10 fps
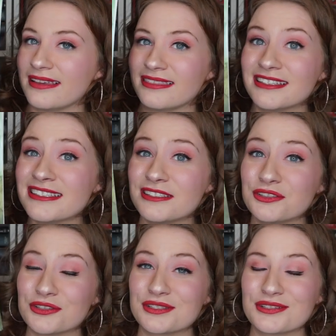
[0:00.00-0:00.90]
like, this
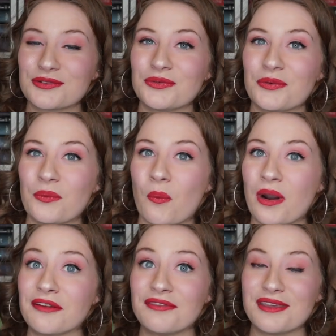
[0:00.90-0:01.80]
is just
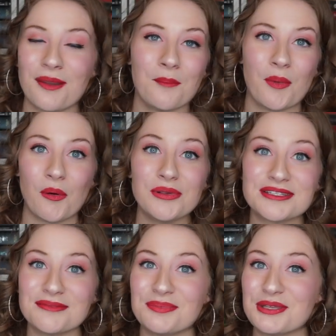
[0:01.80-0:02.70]
one of the
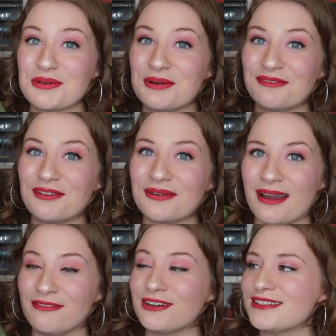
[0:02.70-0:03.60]
most beautiful
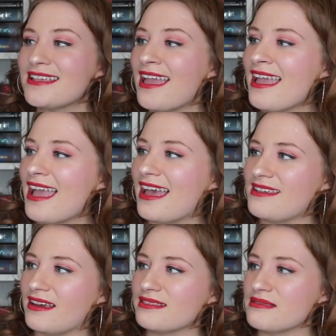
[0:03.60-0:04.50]
covers,
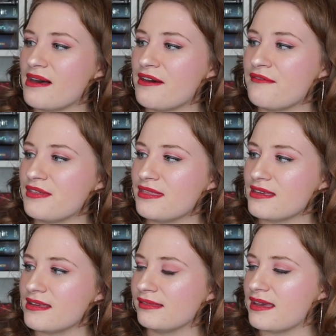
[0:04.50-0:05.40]
and I love
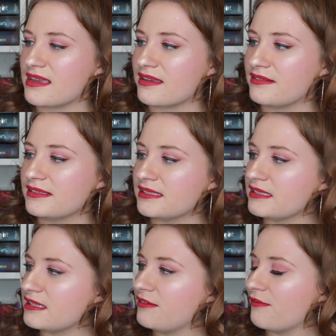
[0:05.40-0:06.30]
the like
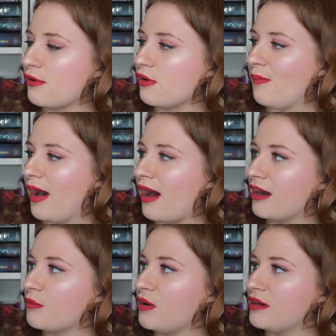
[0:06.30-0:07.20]
seafoam
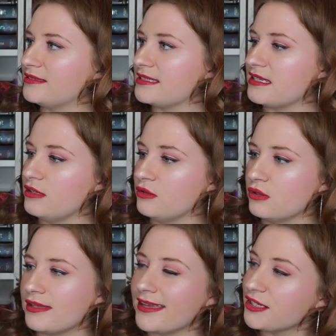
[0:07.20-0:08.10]
aqua
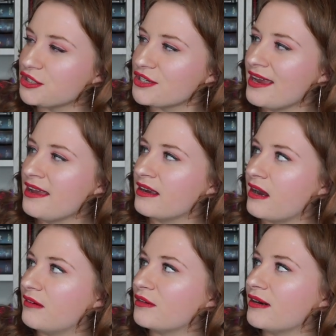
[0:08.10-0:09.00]
teal-ish
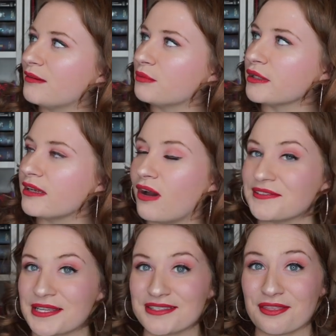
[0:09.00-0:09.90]
cover. It really
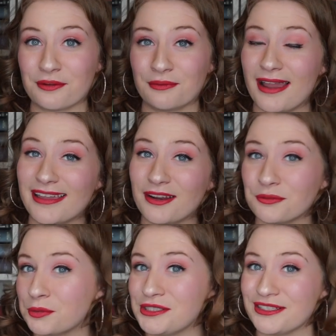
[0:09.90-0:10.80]
offsets the red
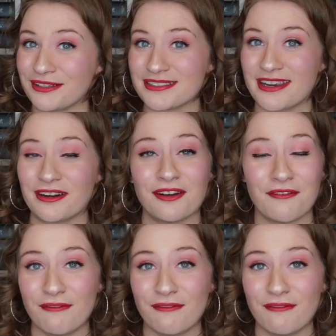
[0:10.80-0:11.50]
of Cordelia's hair